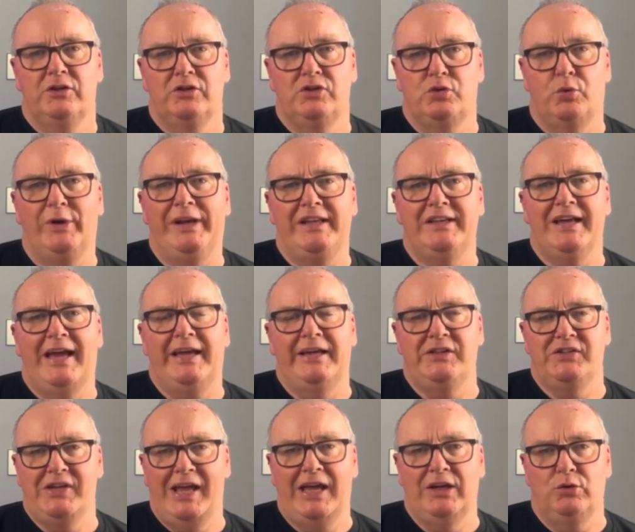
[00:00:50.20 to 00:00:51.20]
20
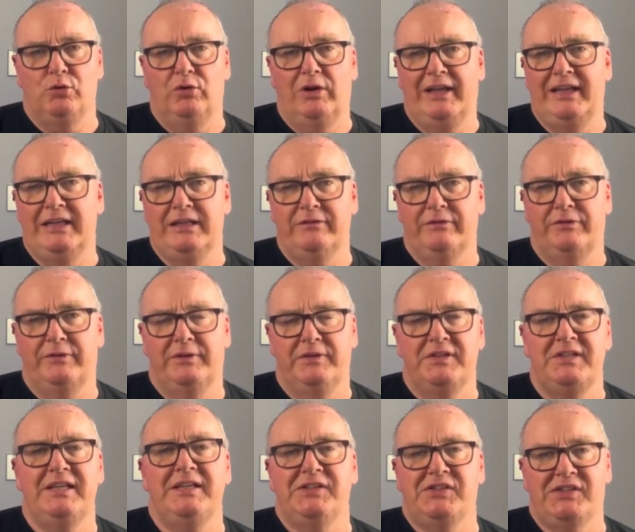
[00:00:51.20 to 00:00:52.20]
days annual leave,
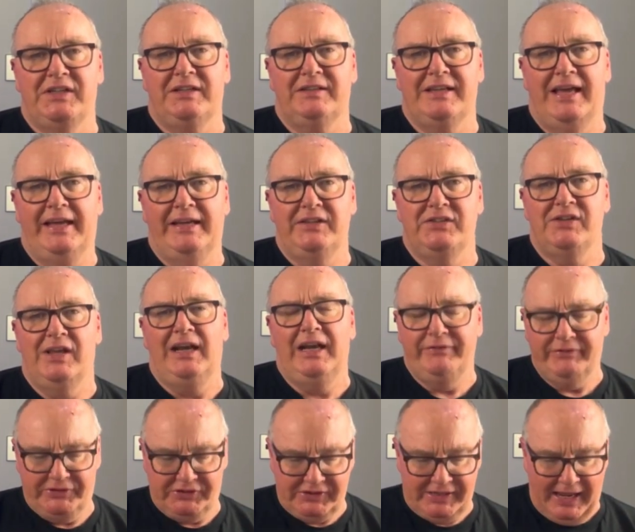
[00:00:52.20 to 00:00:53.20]
10 sick days,
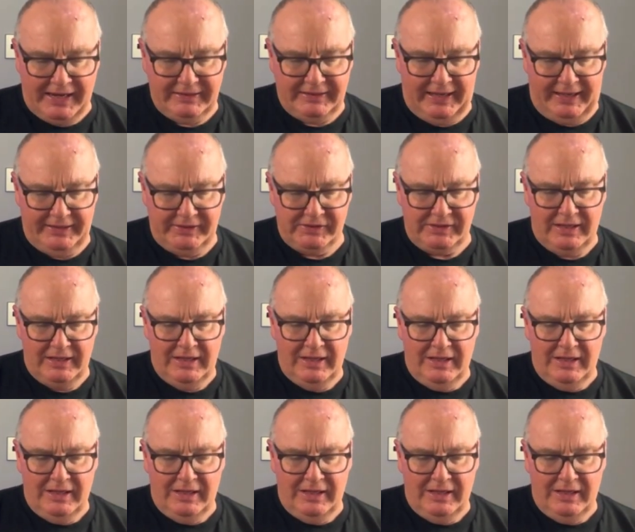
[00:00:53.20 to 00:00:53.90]
11 stat days.